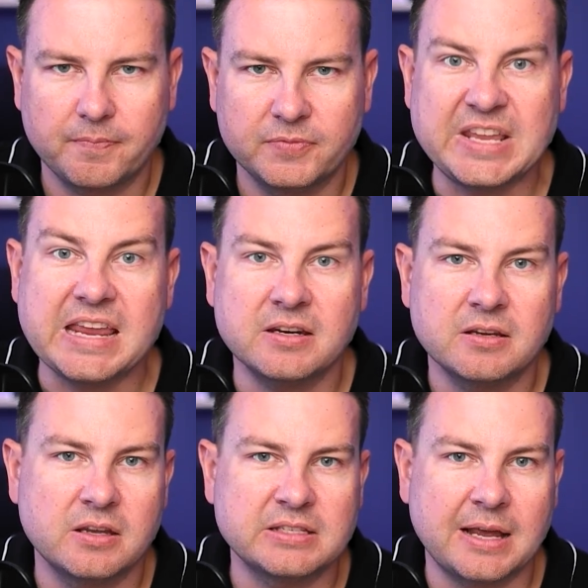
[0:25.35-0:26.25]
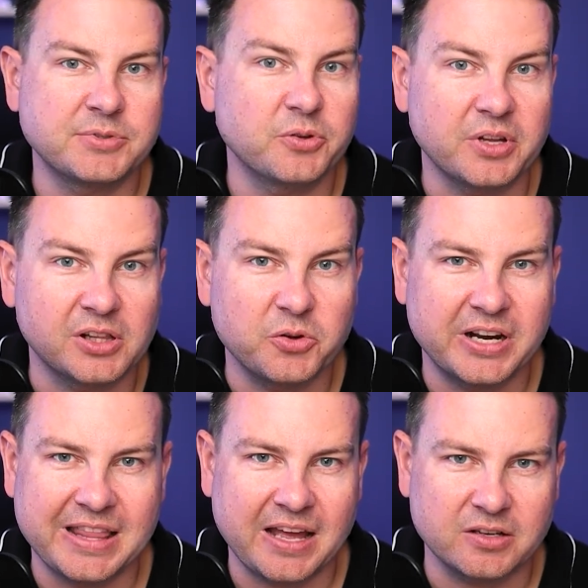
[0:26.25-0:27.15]
Dayton is absolutely included in
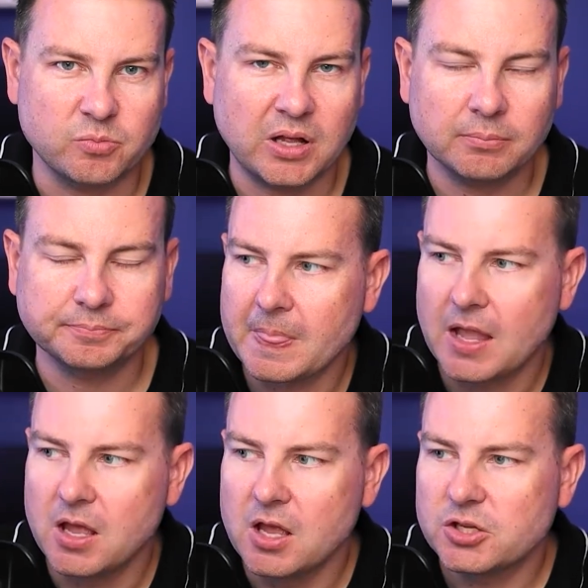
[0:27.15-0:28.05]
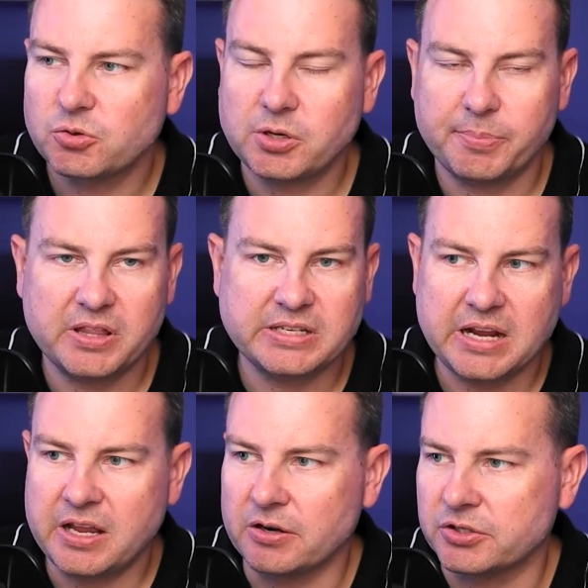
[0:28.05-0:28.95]
that as well. So we'll jump into the data
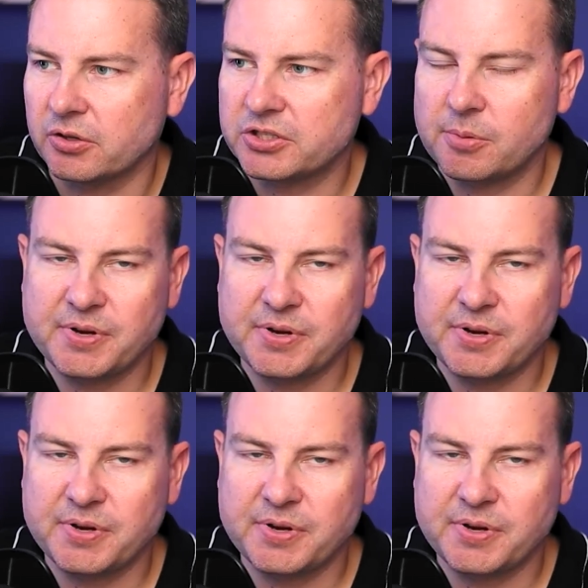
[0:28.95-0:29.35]
here. So let's jump into